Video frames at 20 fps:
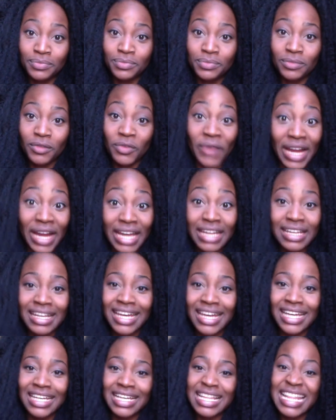right?
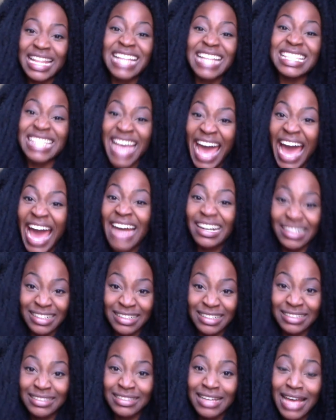Like that's
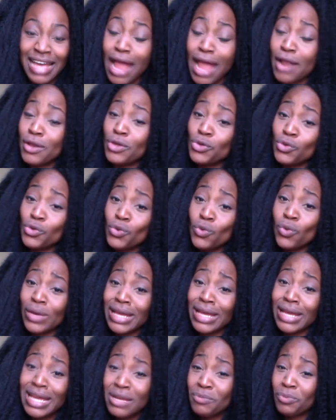Attica. And you
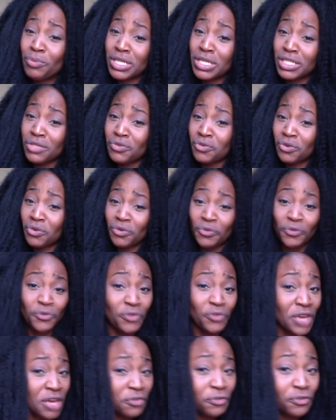in prison for
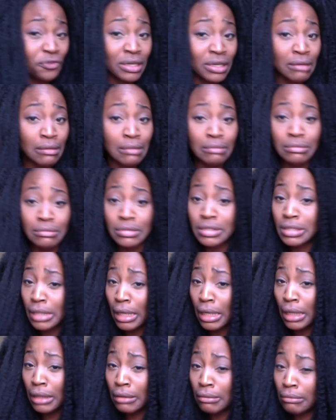
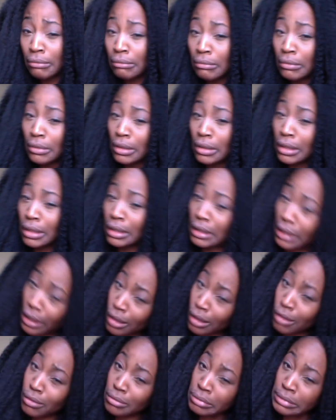15
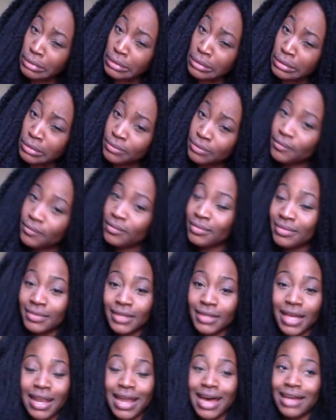years.
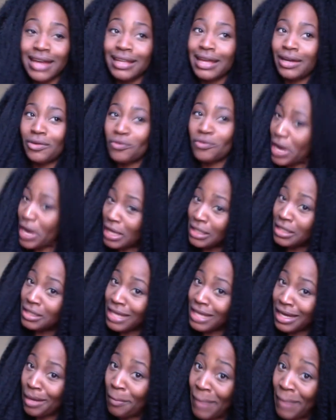And not like a regular,
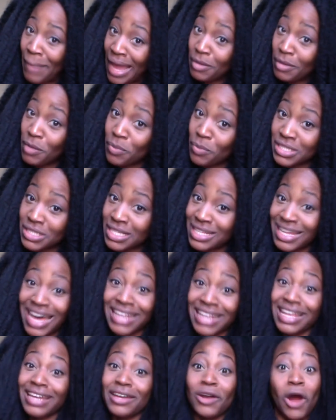like a baby prison,
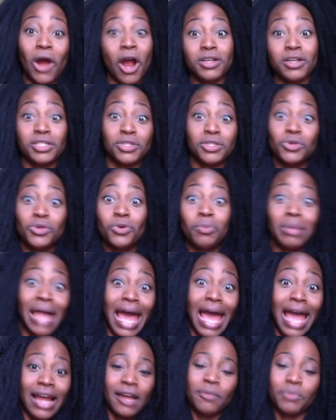not like an Orange New
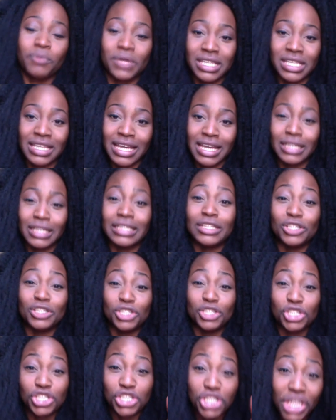Black prison, like a
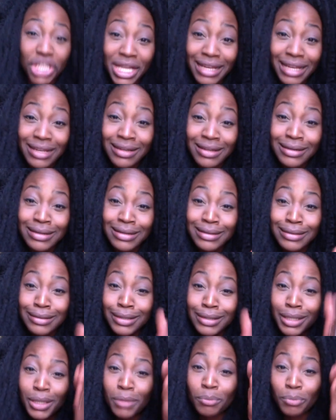legit
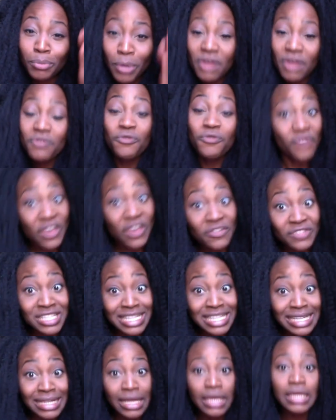
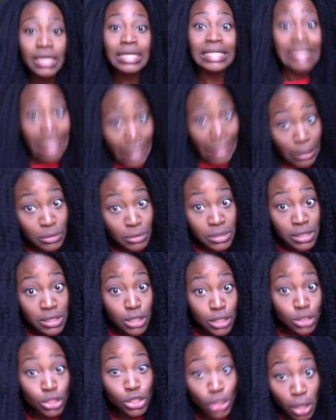15 years,
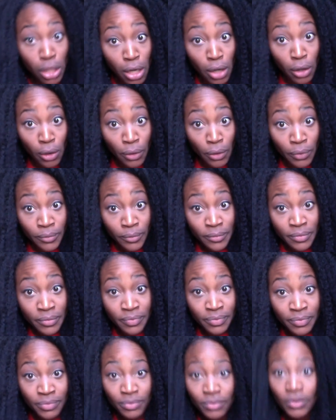sir.
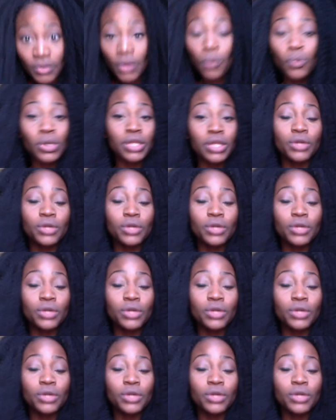Why